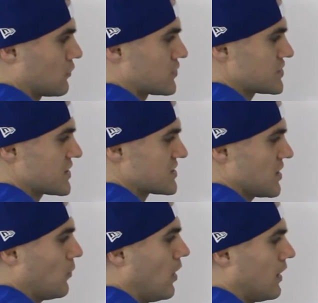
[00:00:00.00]
over 6
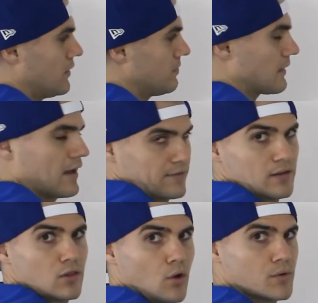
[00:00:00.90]
and 1, and the
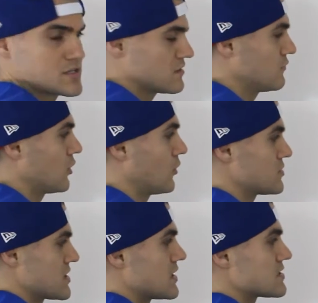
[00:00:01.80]
lowest of
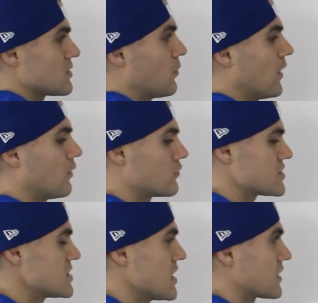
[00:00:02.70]
those is the 1 over
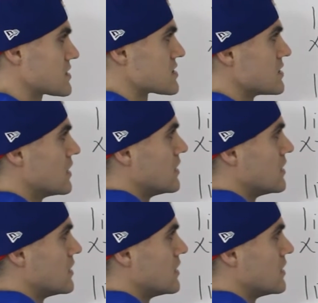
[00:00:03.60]
6.